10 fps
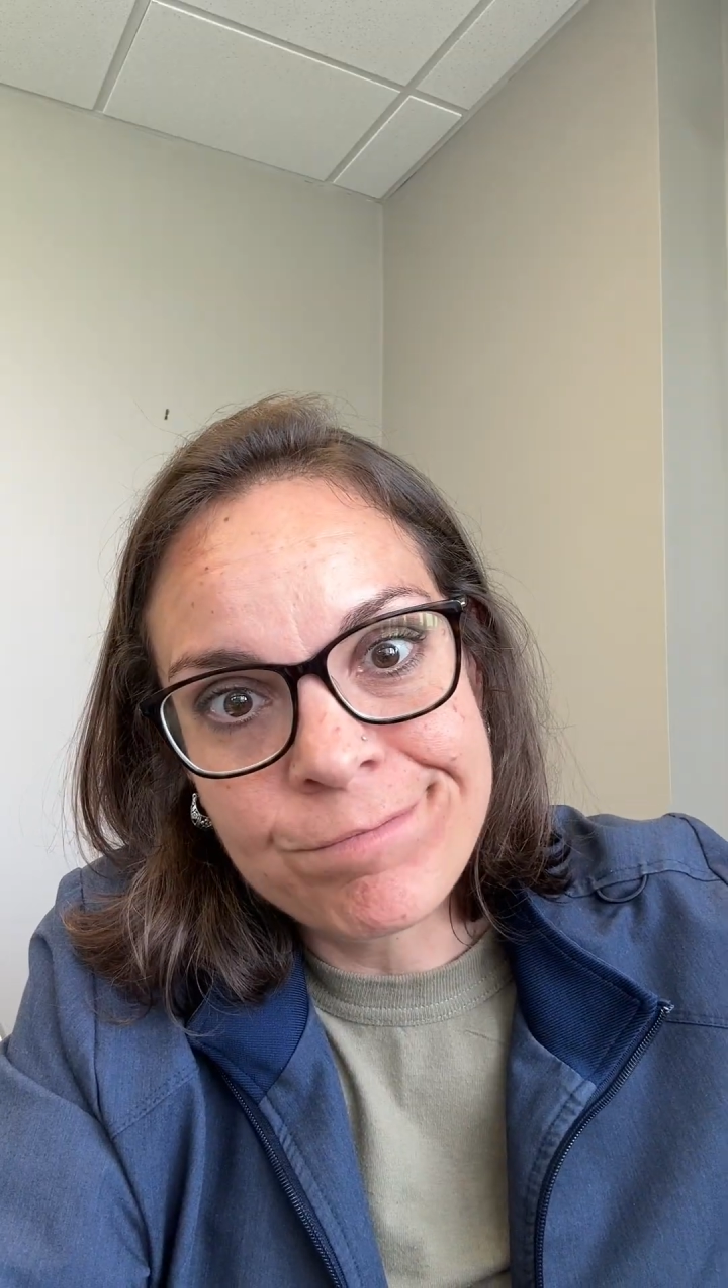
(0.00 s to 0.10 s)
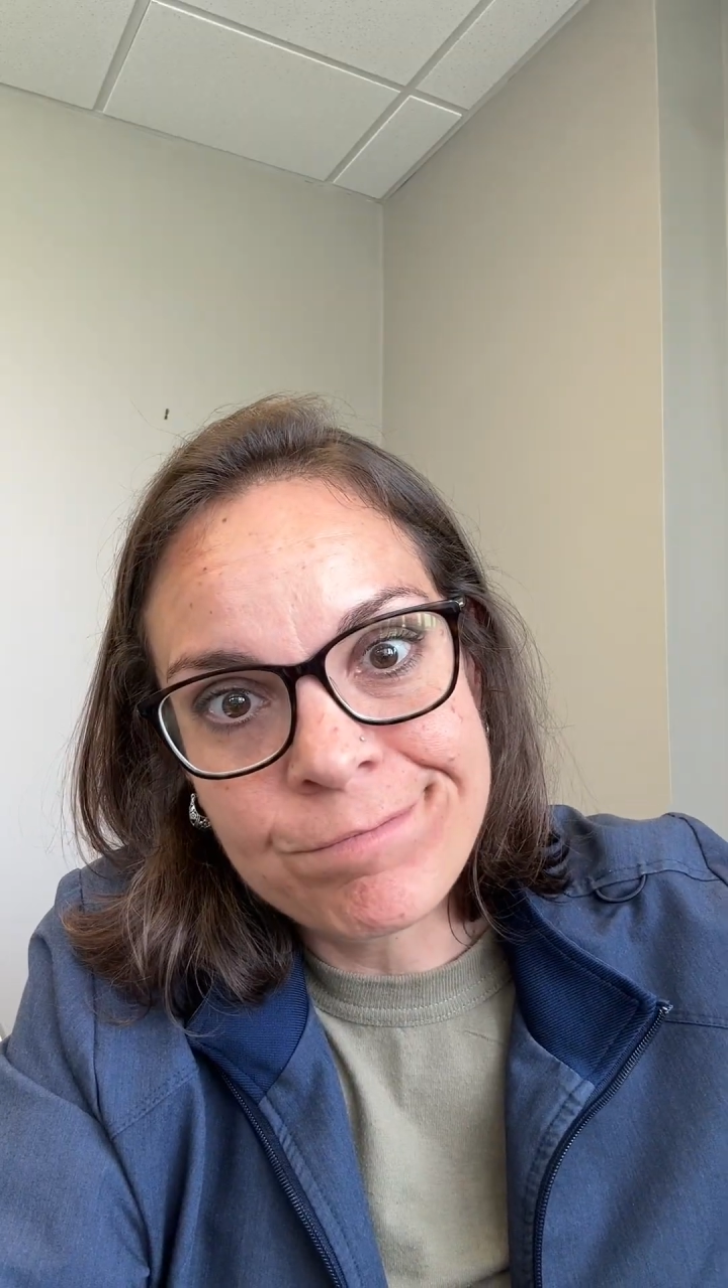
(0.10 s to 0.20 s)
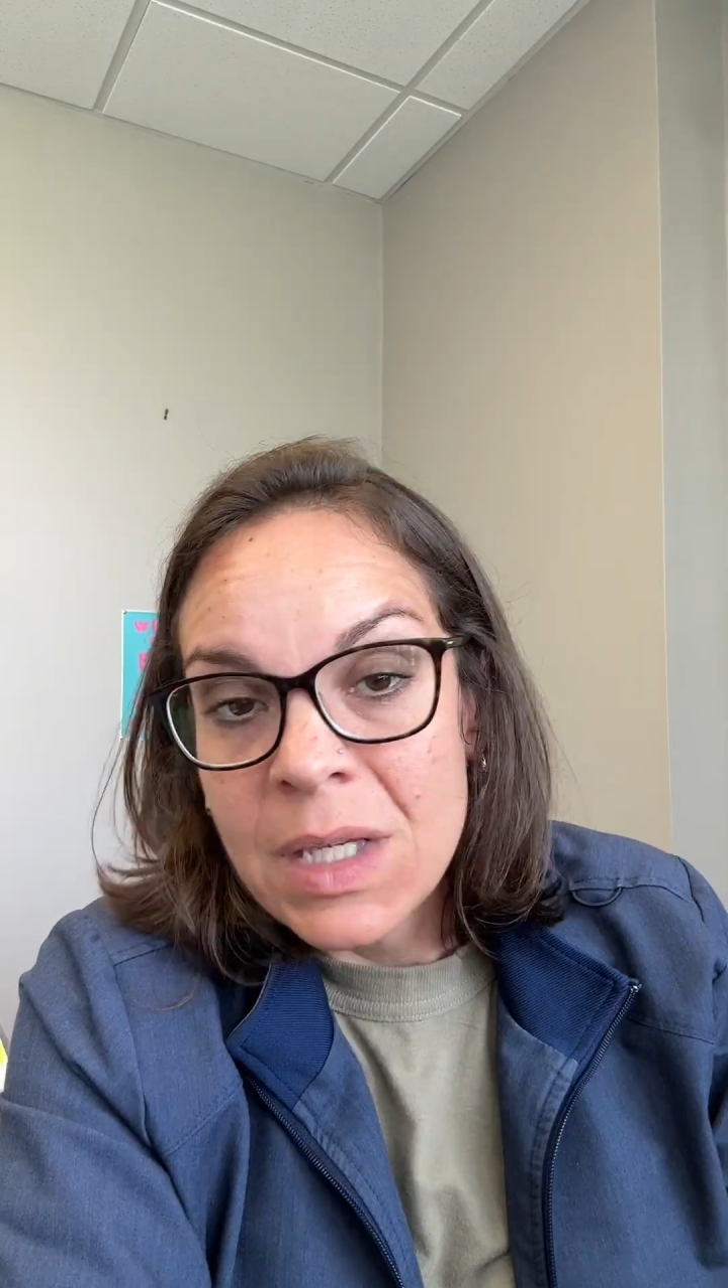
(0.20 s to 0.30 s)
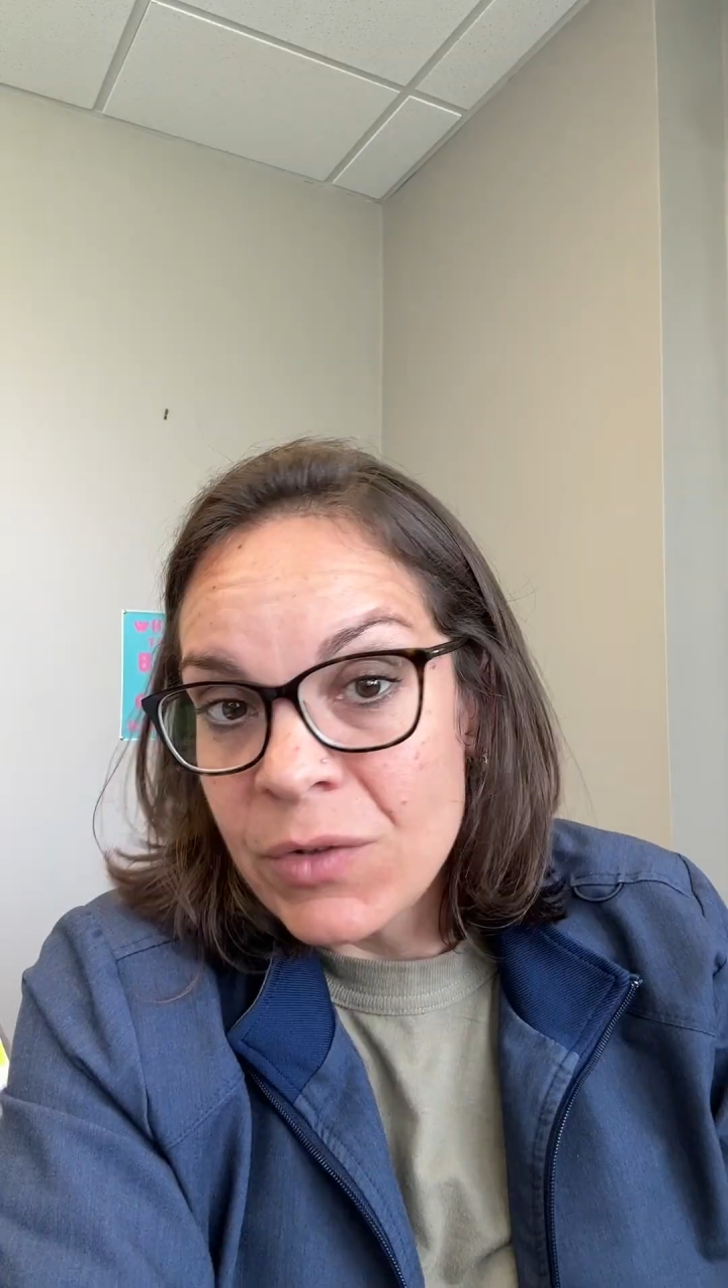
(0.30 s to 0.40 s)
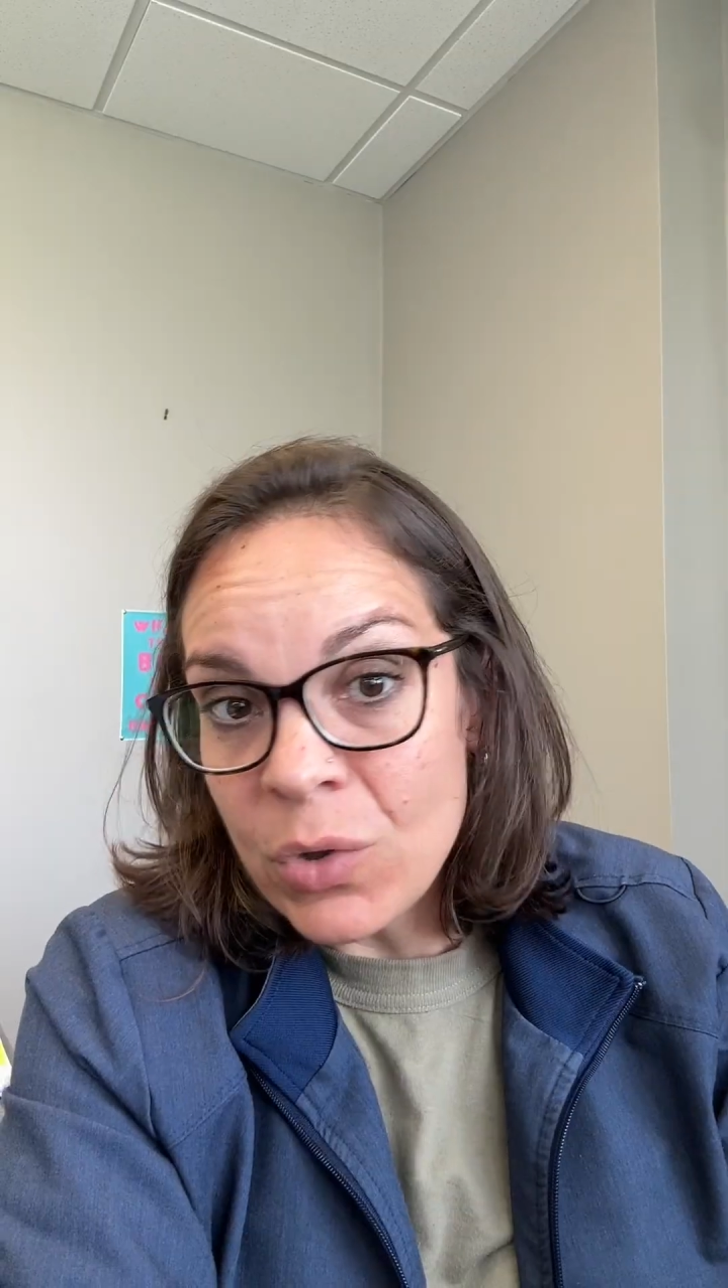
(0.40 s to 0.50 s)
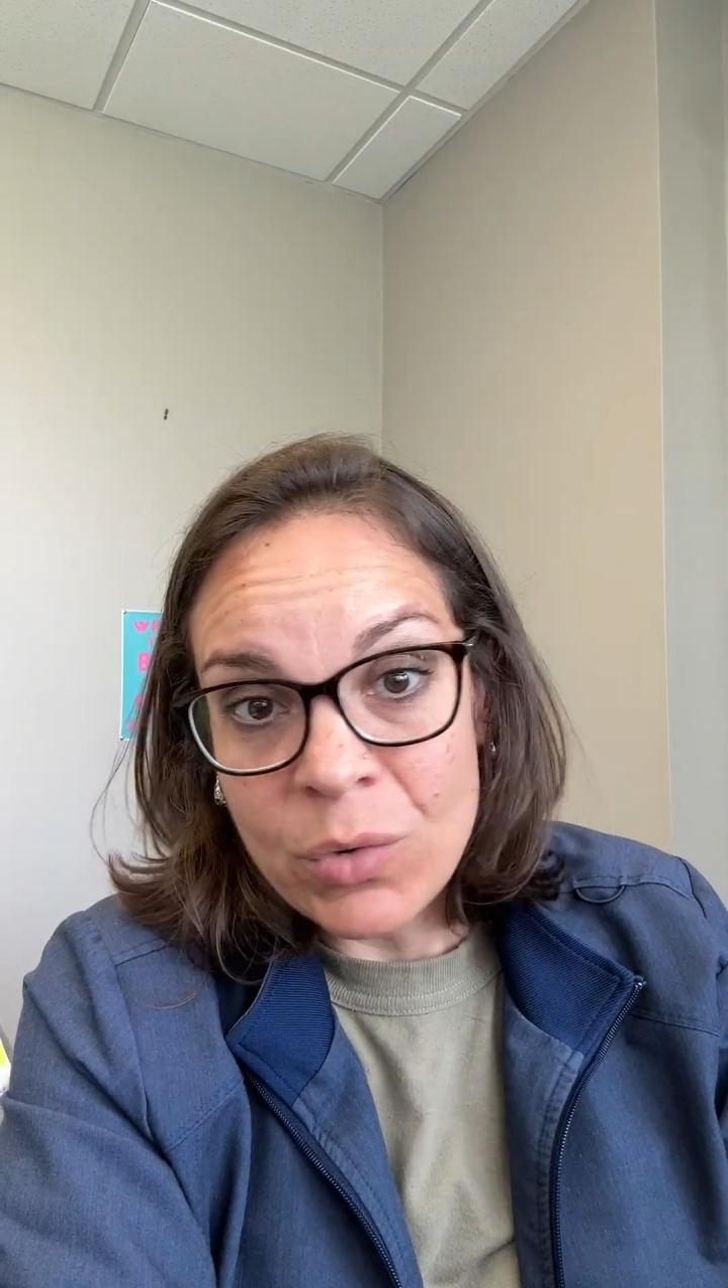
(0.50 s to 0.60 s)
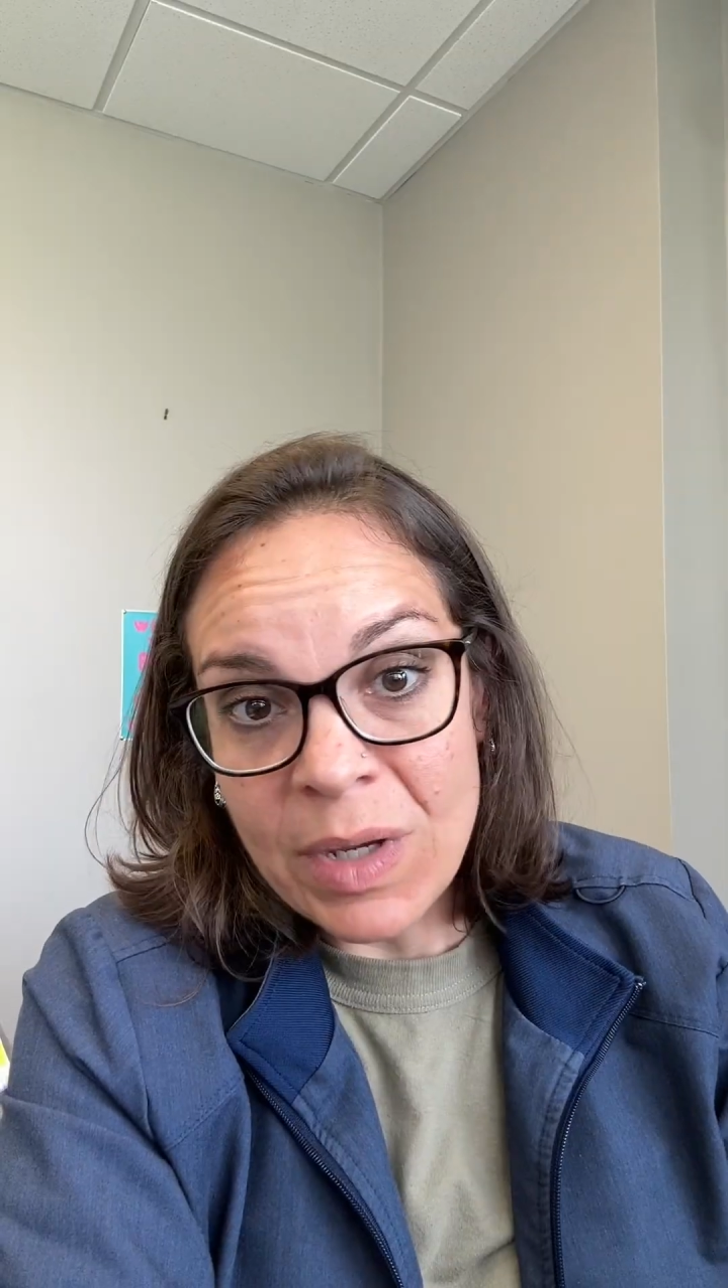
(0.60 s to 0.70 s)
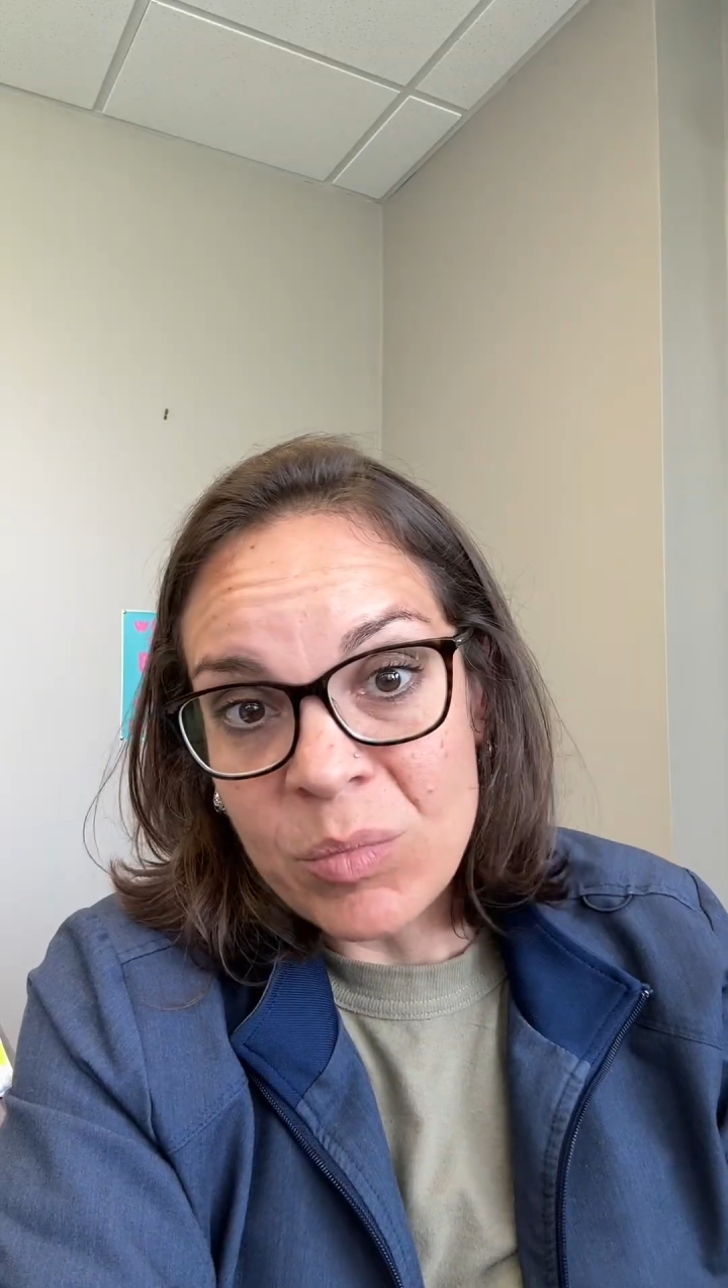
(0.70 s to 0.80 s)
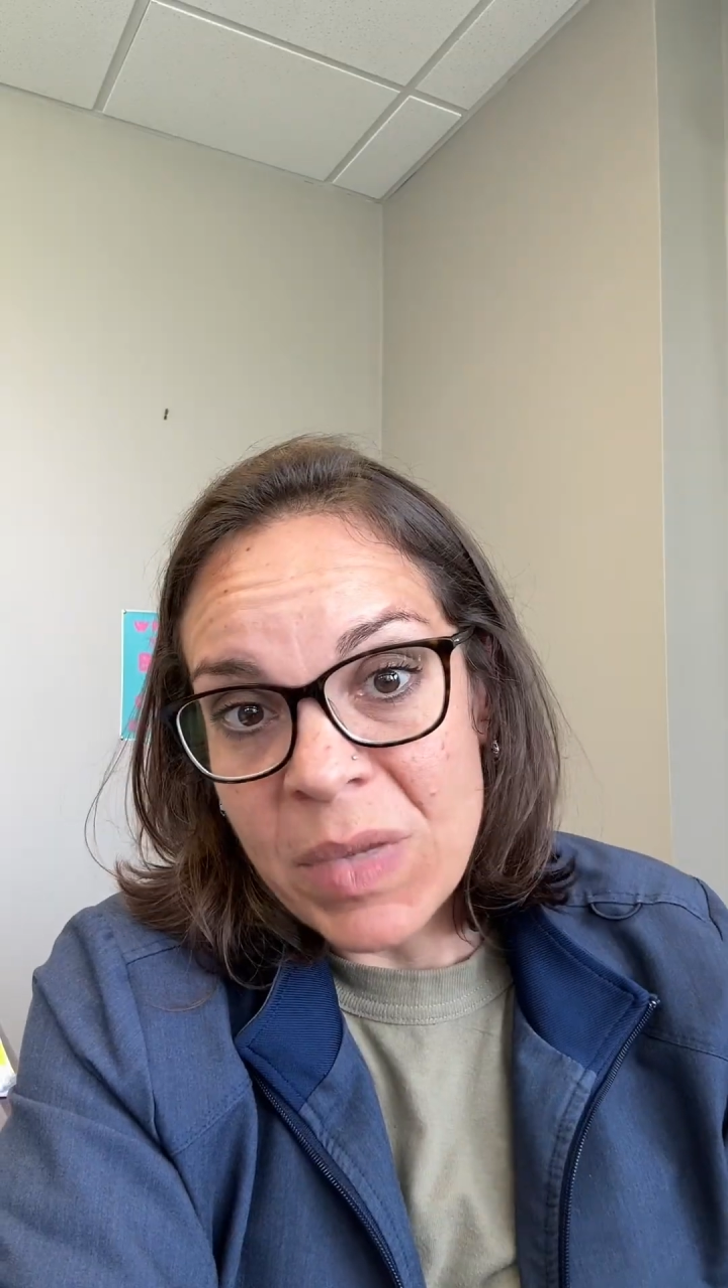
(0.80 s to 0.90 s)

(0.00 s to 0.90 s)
If you're around